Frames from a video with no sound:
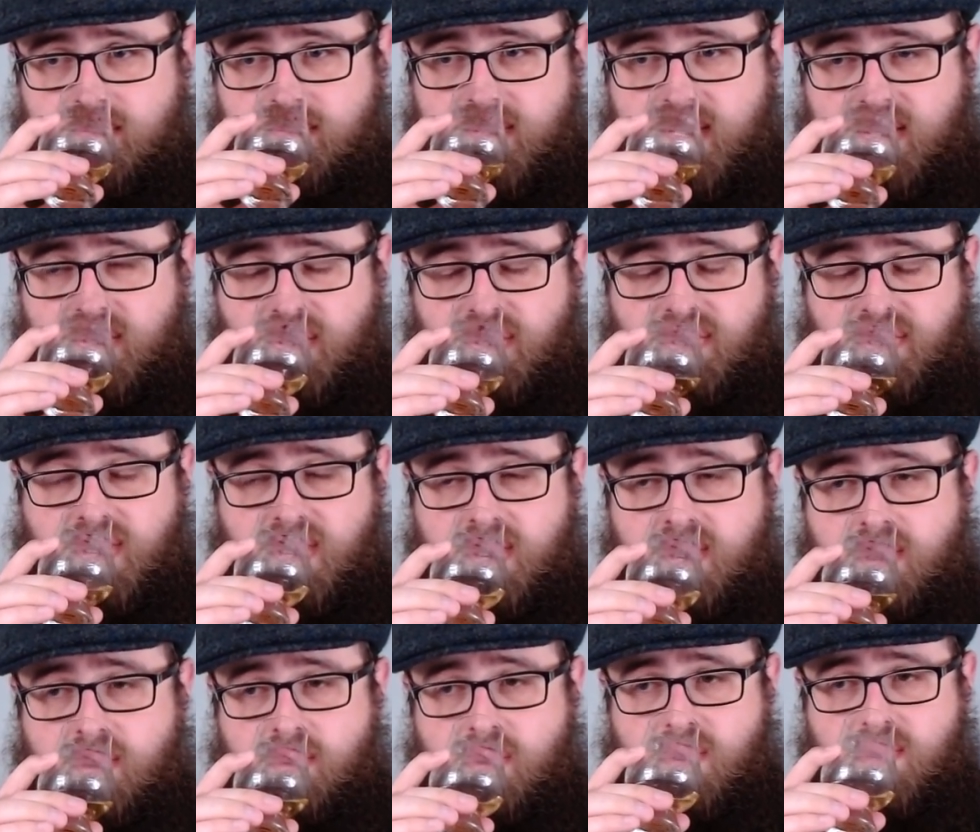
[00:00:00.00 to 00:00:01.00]
as I said
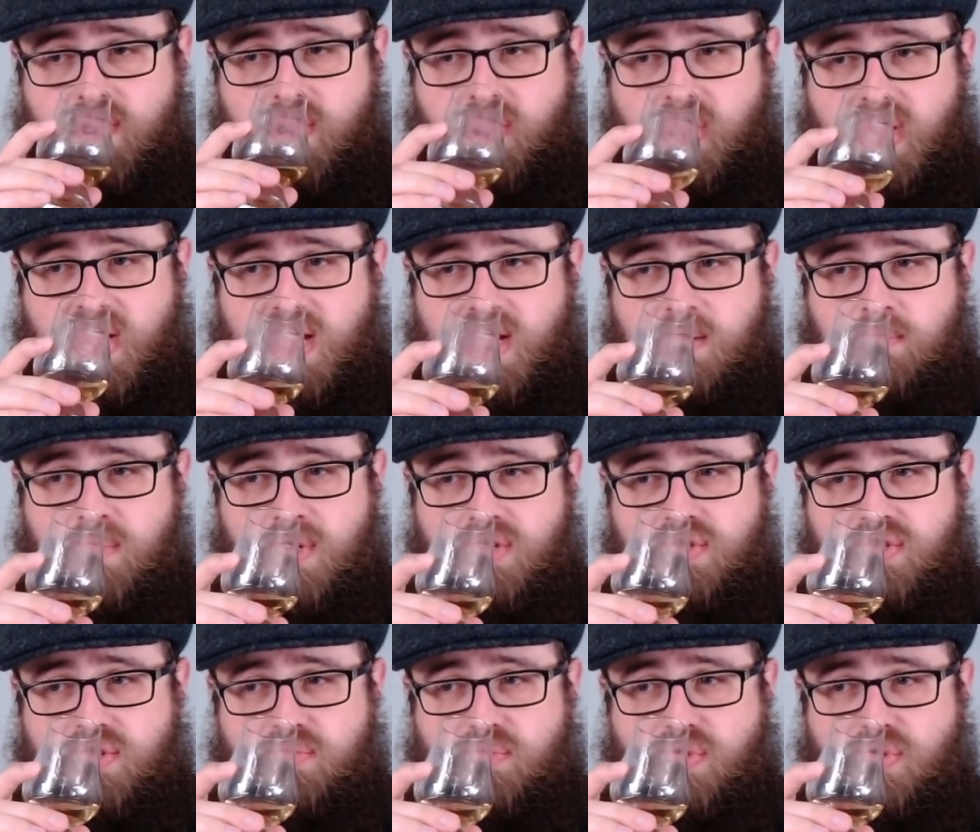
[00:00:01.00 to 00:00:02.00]
in the review, you're getting
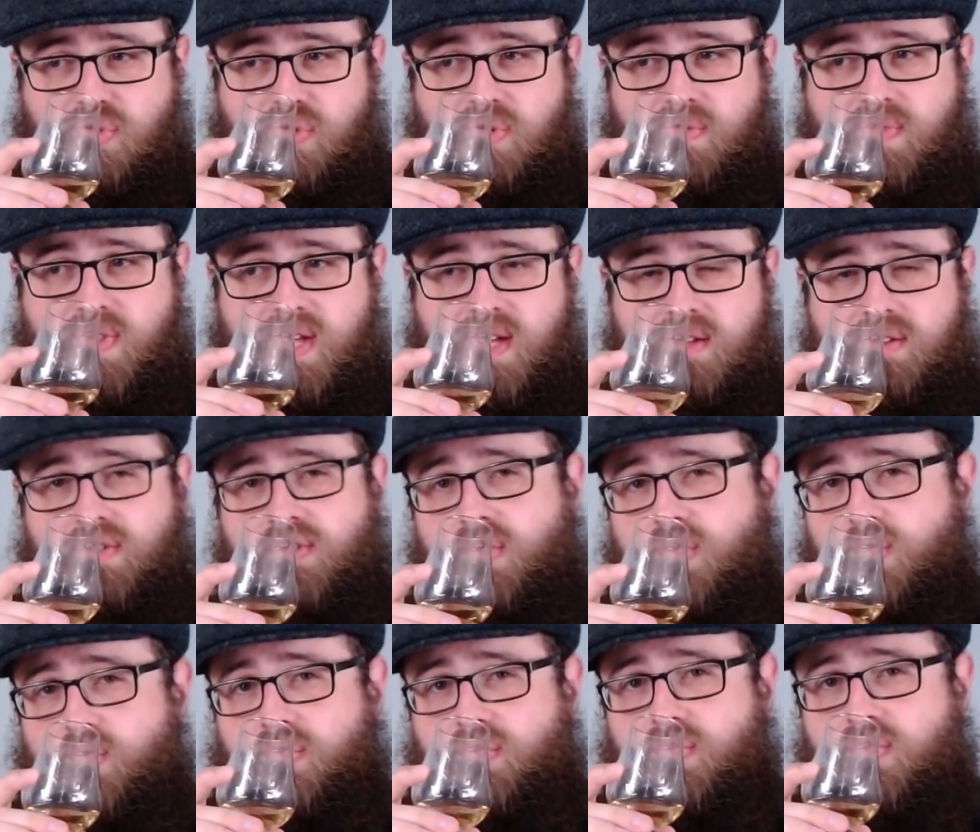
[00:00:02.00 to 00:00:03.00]
much more of that
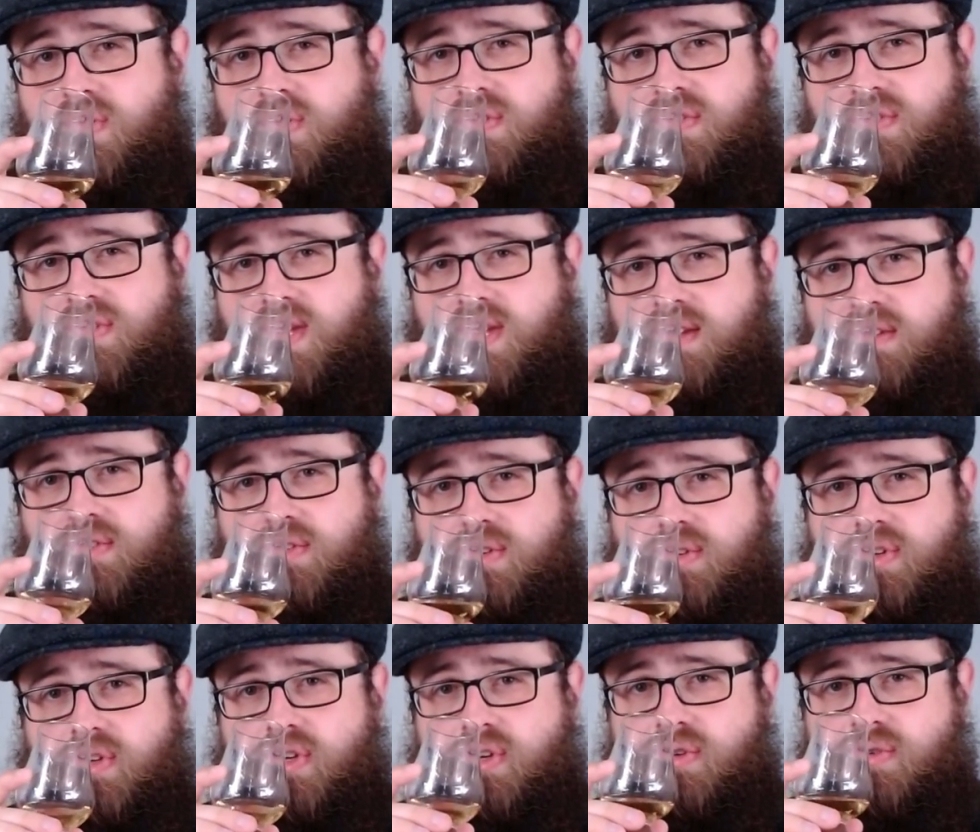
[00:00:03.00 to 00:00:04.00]
toasted,
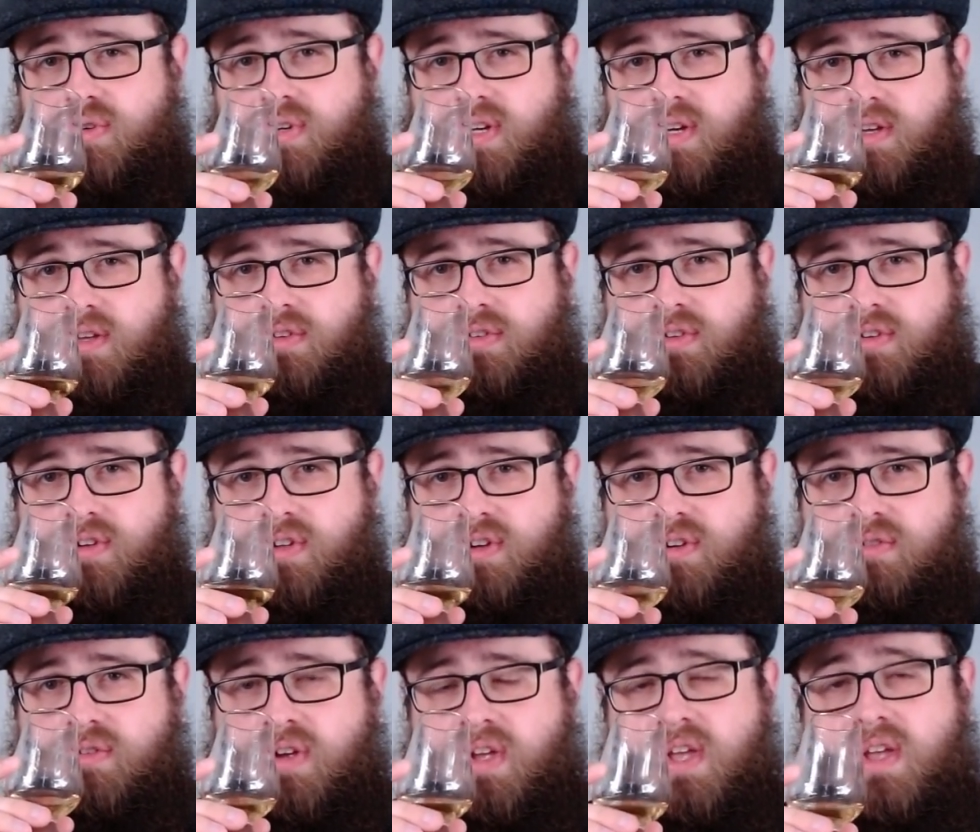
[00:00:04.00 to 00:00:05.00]
seasoned oak cask
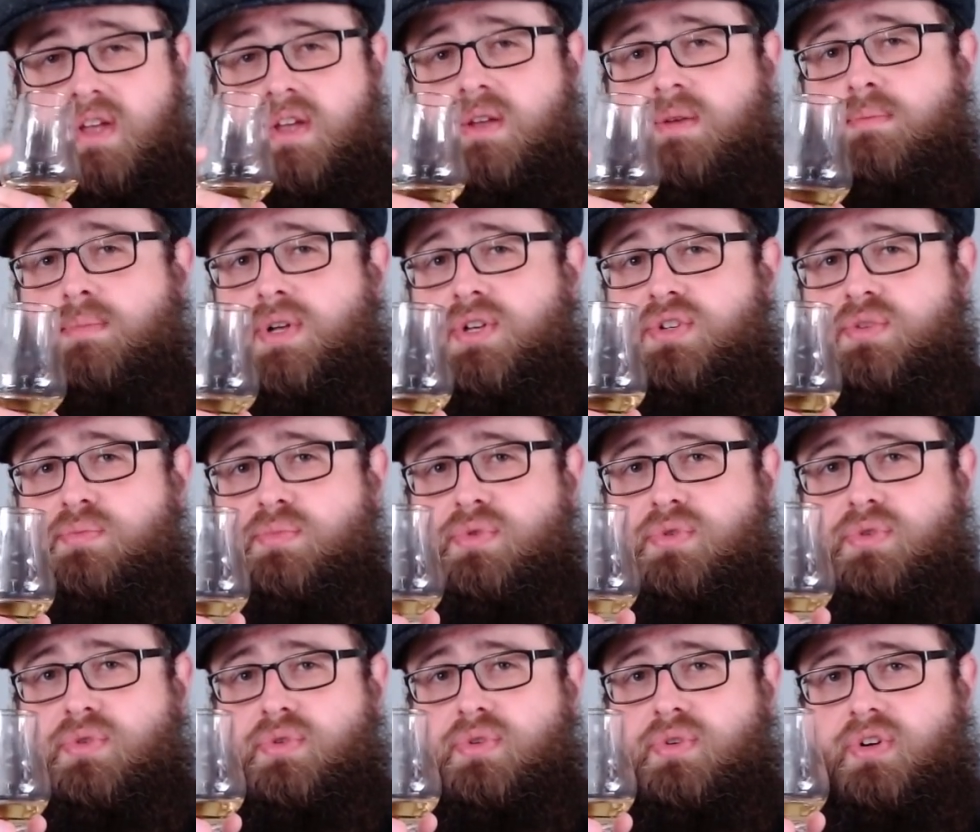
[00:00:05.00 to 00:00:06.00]
note, much
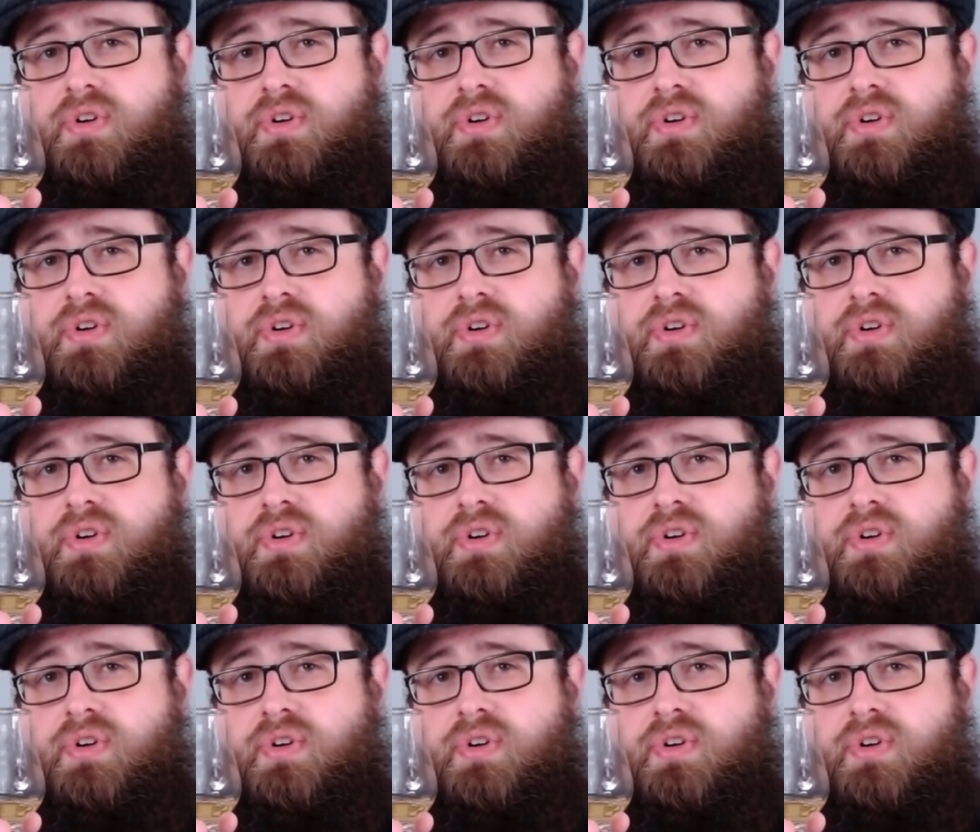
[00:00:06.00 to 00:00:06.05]
more